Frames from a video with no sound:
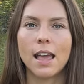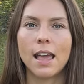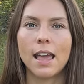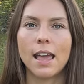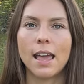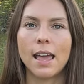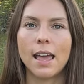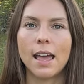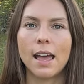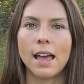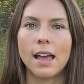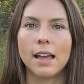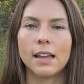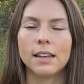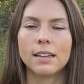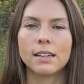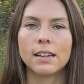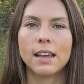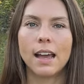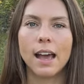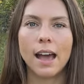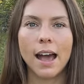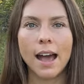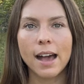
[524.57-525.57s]
and
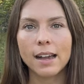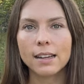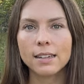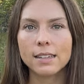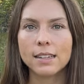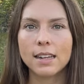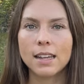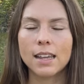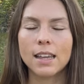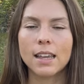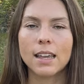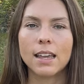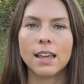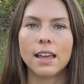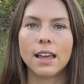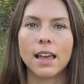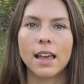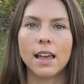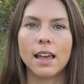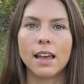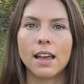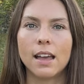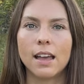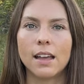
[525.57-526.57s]
acne
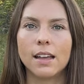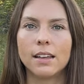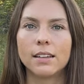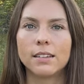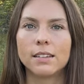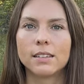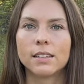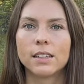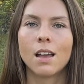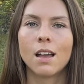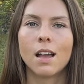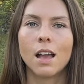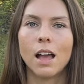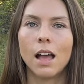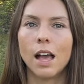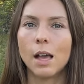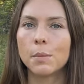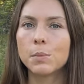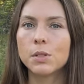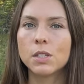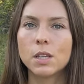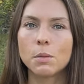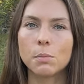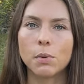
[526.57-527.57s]
and
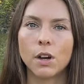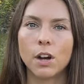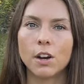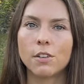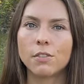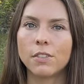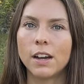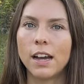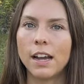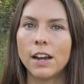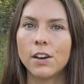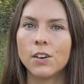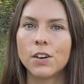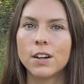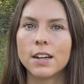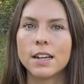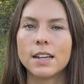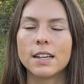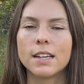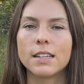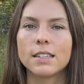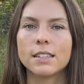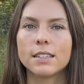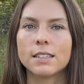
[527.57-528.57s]
Epstein-Barr
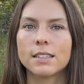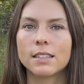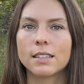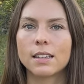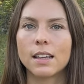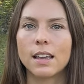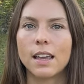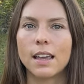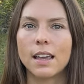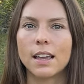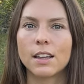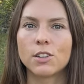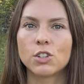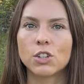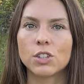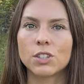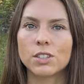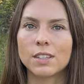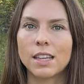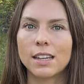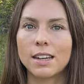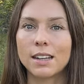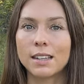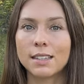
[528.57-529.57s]
virus, and just
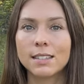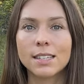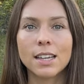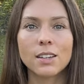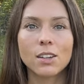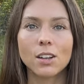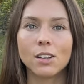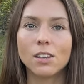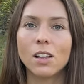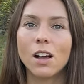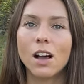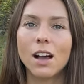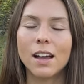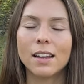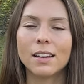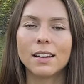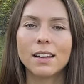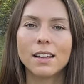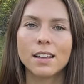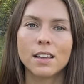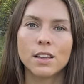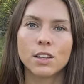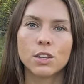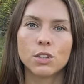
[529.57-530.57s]
getting sick a lot.
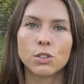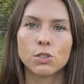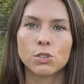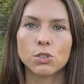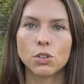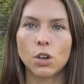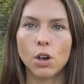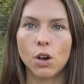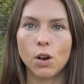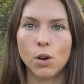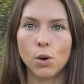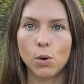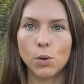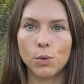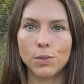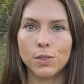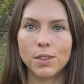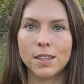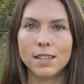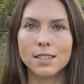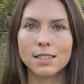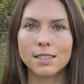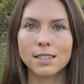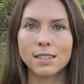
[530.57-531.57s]
So
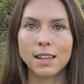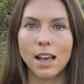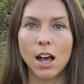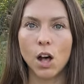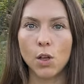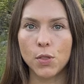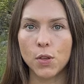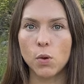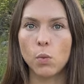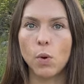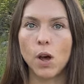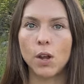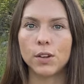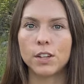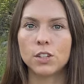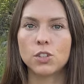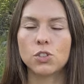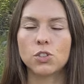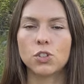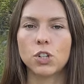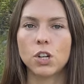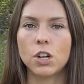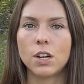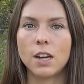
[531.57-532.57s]
this health and wellness
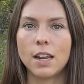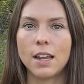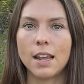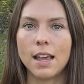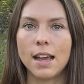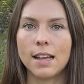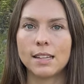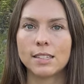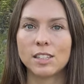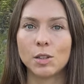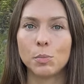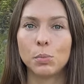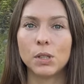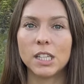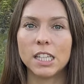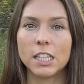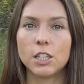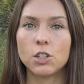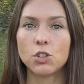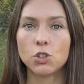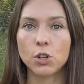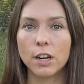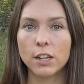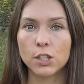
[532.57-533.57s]
journey has completely
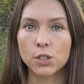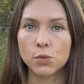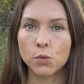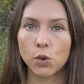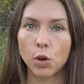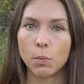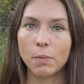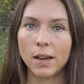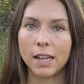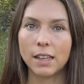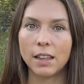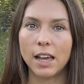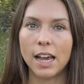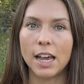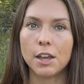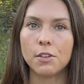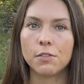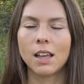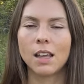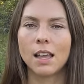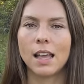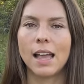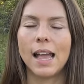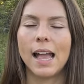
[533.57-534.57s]
transformed my life,
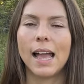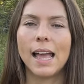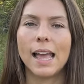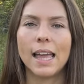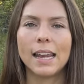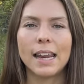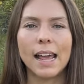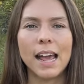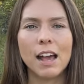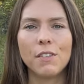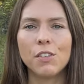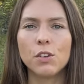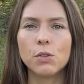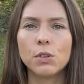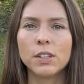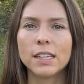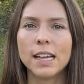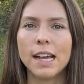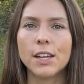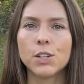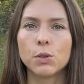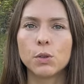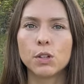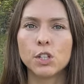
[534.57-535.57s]
and I haven't really
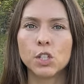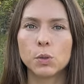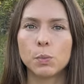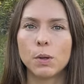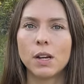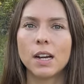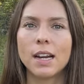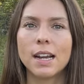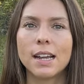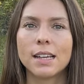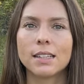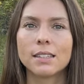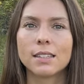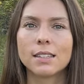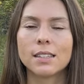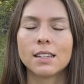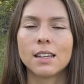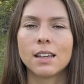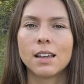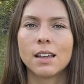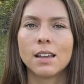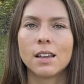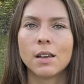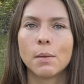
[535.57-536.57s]
had to experience
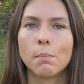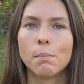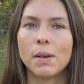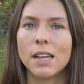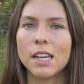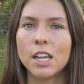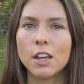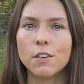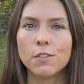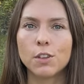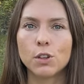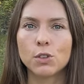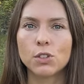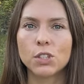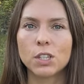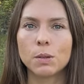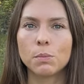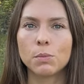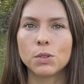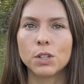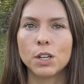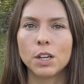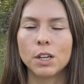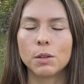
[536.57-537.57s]
many of those
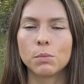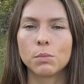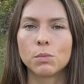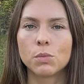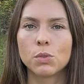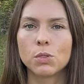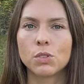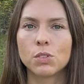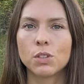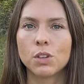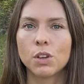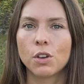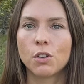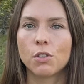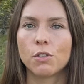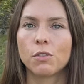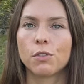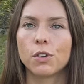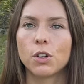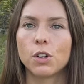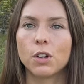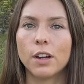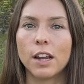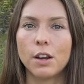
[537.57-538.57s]
symptoms
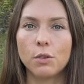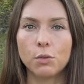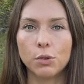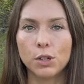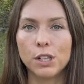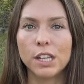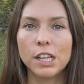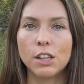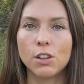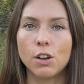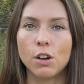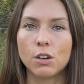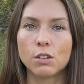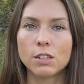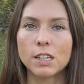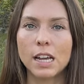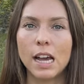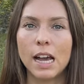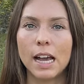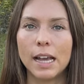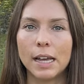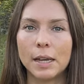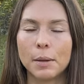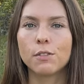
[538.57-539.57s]
for a really long
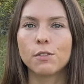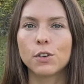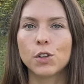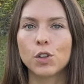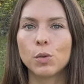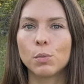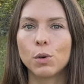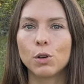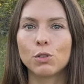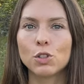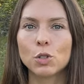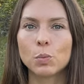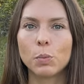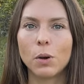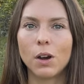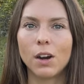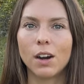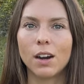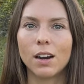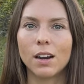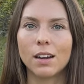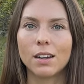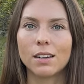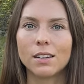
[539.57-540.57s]
time. For the most
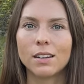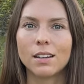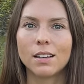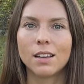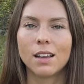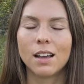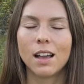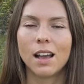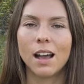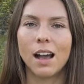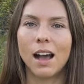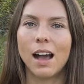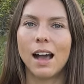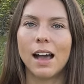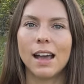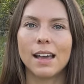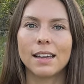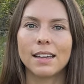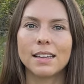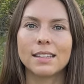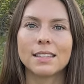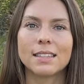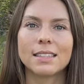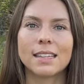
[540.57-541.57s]
part, I
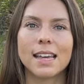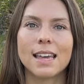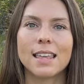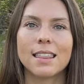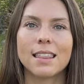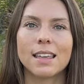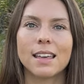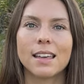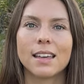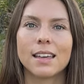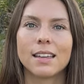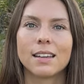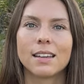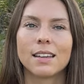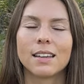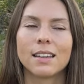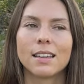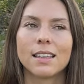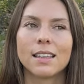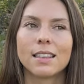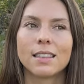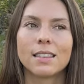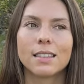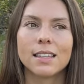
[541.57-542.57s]
can say that
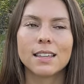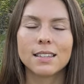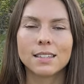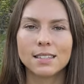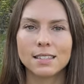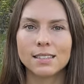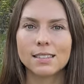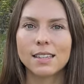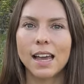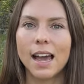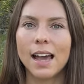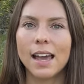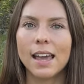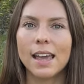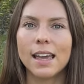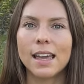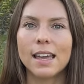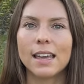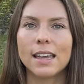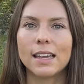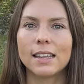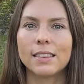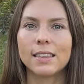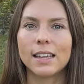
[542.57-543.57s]
this
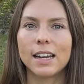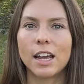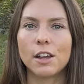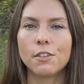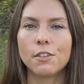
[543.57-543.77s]
diet that I